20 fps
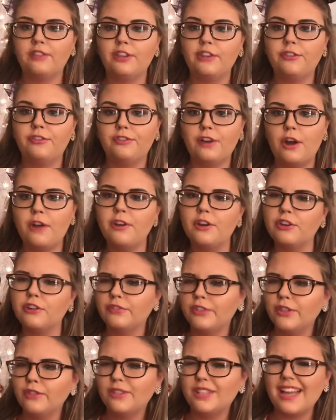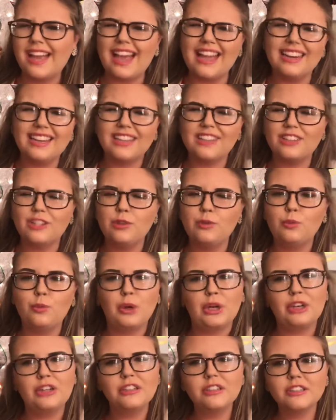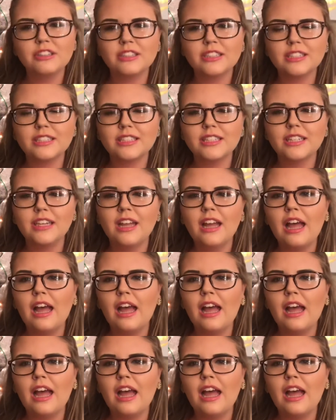the phone interview technically works.